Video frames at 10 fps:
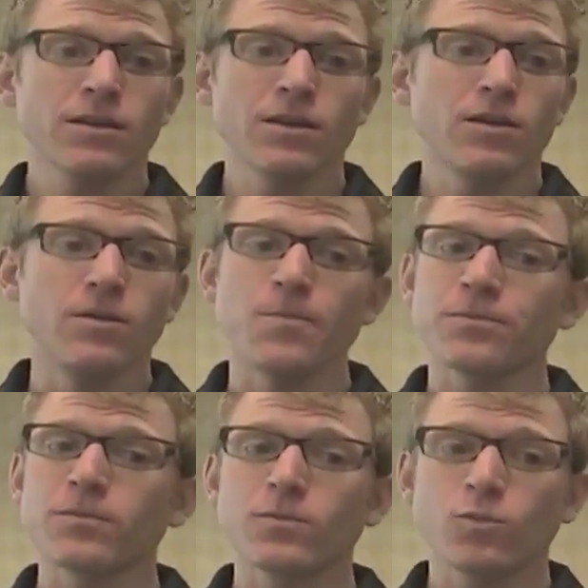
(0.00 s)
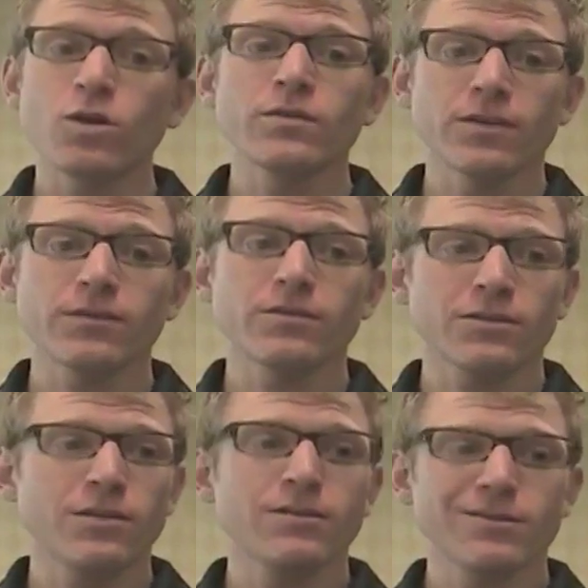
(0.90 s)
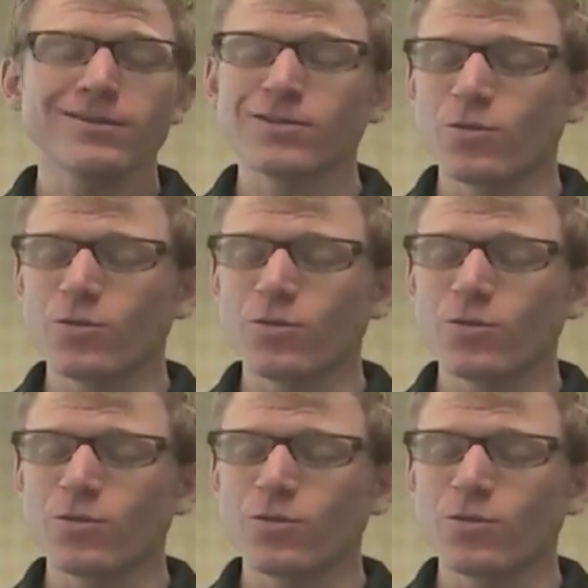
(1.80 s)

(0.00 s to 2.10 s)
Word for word: you know, one of us to